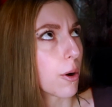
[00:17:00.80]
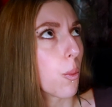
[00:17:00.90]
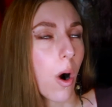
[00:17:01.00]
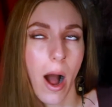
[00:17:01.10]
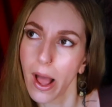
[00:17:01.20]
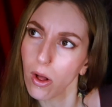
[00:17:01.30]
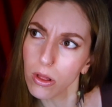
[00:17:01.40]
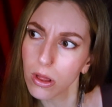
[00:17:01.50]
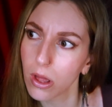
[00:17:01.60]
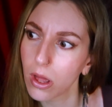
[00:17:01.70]
a
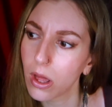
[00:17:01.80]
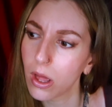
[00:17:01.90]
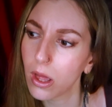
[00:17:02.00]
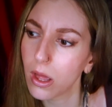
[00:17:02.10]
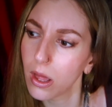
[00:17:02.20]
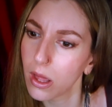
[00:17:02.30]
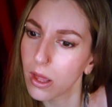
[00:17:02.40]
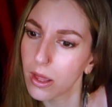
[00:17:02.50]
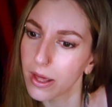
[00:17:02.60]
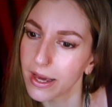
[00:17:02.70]
while.
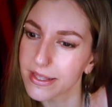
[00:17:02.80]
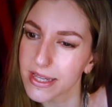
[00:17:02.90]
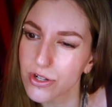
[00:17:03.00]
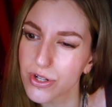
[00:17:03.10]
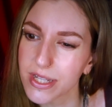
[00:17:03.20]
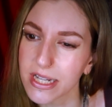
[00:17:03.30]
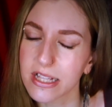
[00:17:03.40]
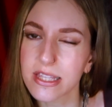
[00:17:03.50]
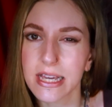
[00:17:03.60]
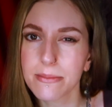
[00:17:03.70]
It's interesting.
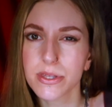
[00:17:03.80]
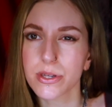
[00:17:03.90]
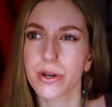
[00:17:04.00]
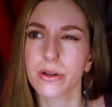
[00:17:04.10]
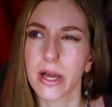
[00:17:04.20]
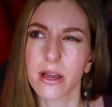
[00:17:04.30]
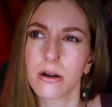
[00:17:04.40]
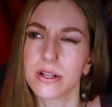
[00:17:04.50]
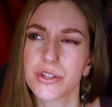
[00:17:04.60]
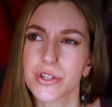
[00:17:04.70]
It seems so like, oh,
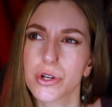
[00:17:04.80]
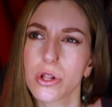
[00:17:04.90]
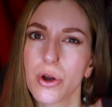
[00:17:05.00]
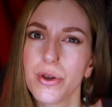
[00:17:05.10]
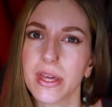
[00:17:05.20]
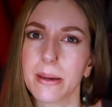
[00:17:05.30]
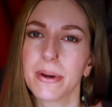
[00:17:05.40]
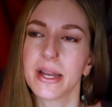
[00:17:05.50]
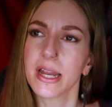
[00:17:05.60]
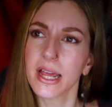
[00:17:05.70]
it's just clothing.
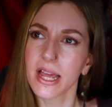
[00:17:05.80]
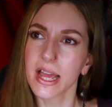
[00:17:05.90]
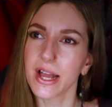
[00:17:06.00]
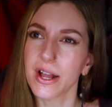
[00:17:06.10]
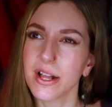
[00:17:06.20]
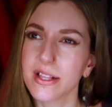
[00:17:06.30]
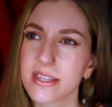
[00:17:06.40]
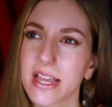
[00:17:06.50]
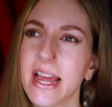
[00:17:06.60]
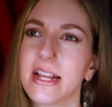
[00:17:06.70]
But it's
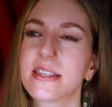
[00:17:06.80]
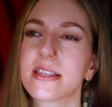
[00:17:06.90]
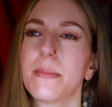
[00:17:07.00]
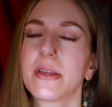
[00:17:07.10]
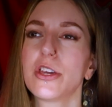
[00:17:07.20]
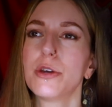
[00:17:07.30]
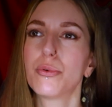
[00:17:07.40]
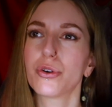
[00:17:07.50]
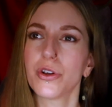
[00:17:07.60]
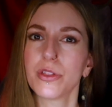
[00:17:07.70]
something that you
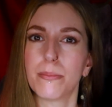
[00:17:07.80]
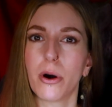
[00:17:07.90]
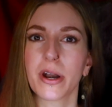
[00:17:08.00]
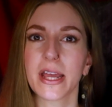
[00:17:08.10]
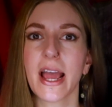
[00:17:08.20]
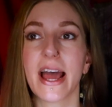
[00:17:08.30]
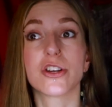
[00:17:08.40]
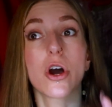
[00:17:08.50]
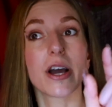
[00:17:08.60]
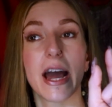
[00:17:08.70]
put on the body.
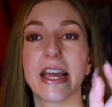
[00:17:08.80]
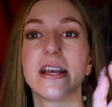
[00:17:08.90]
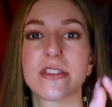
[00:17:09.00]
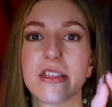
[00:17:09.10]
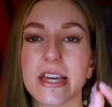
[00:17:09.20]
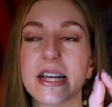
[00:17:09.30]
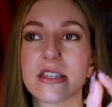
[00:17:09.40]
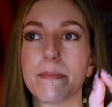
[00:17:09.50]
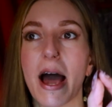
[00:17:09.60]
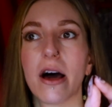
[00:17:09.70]
And okay, here's the thing. It's
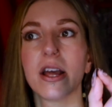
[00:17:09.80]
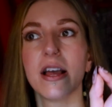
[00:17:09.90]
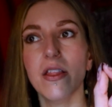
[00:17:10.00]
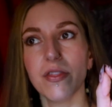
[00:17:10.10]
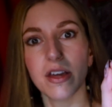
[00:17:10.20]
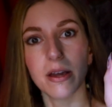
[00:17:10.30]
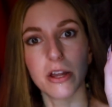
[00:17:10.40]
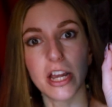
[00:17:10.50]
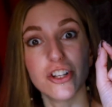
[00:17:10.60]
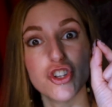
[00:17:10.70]
about
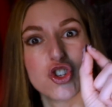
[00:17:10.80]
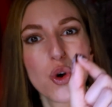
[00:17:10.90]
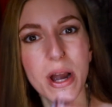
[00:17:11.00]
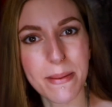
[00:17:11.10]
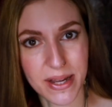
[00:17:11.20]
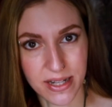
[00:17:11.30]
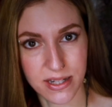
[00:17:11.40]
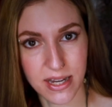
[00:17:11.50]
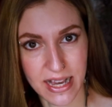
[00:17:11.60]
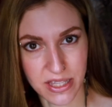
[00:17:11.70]

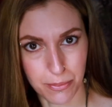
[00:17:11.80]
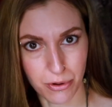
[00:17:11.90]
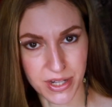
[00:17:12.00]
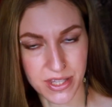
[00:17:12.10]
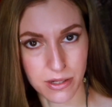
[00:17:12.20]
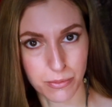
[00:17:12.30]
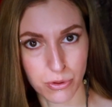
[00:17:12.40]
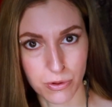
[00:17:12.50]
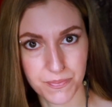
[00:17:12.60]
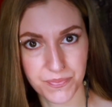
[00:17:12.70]
enjoyment as a
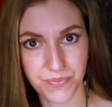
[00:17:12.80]
principle.